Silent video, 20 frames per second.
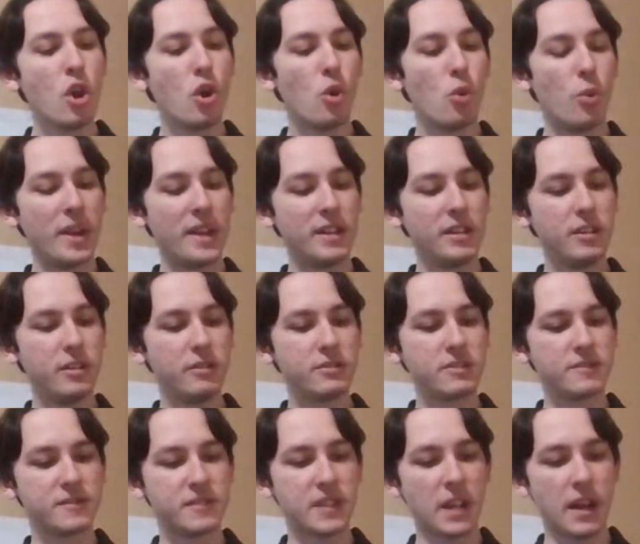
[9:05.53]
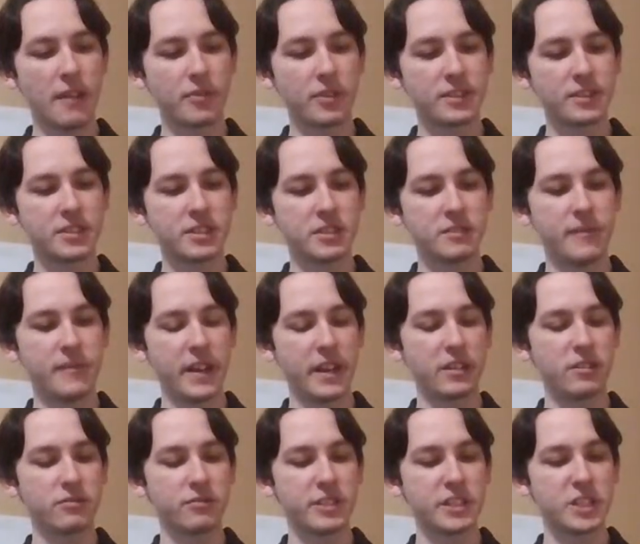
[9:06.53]
When news of Severus's
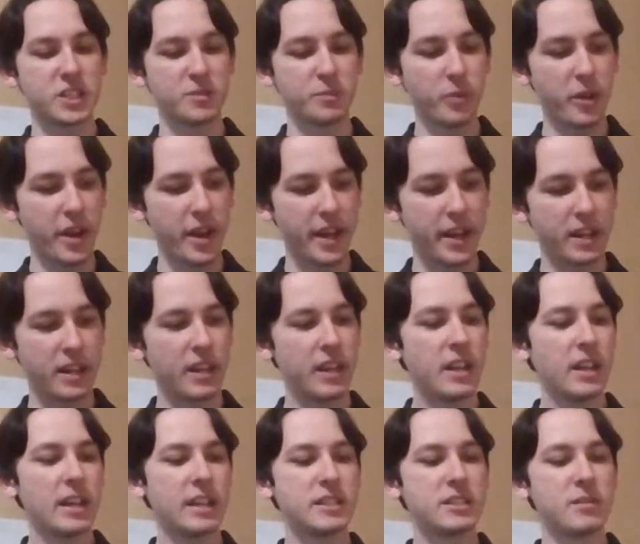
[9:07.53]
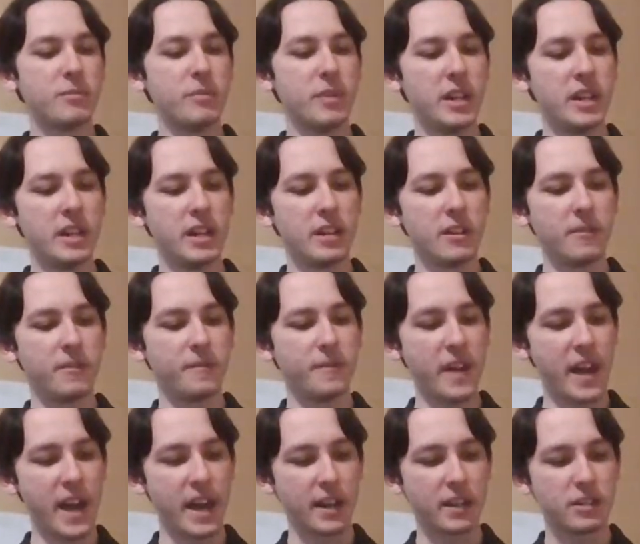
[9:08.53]
victory spread, its immediate
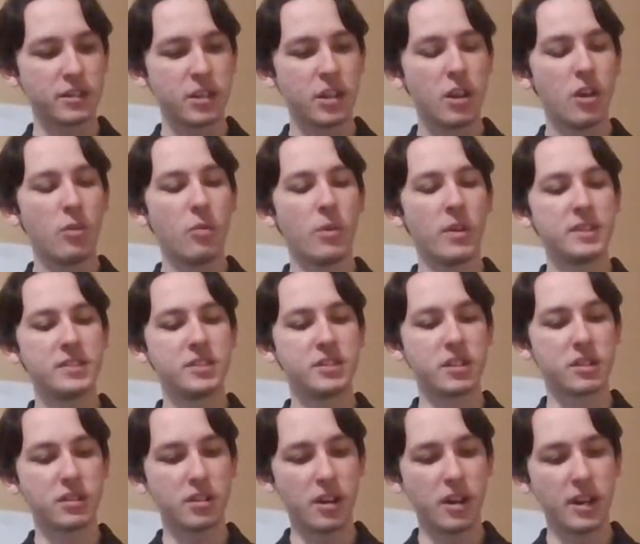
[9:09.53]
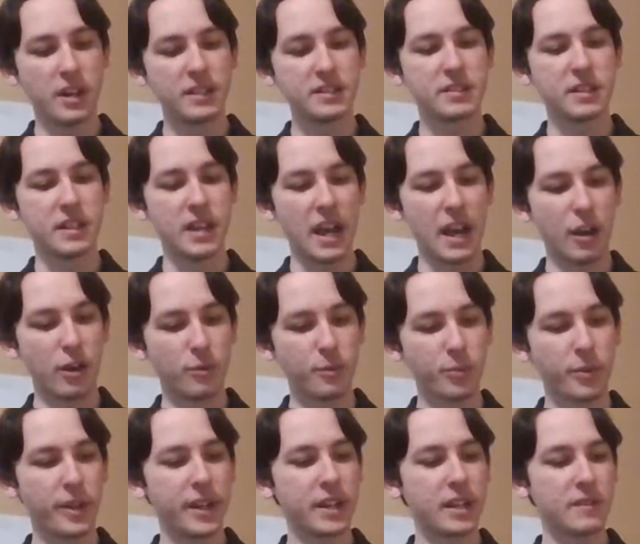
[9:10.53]
effect was to cause an
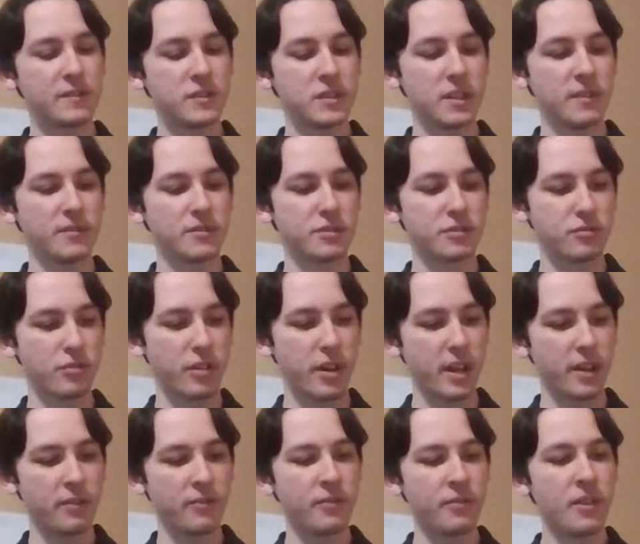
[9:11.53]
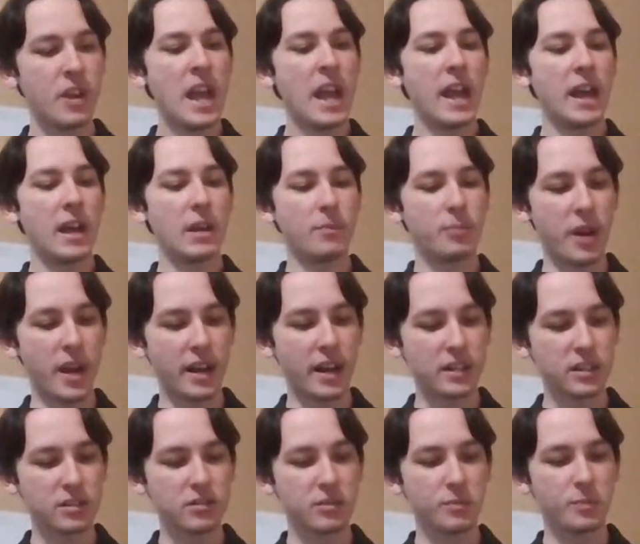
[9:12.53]
outbreak of civil strife and
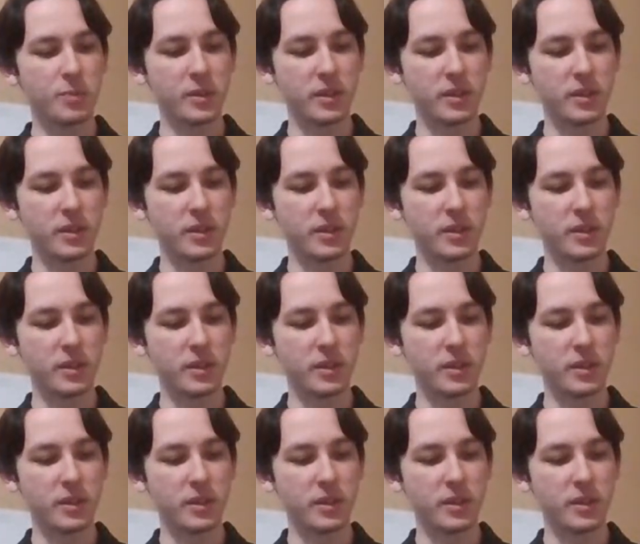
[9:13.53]
factional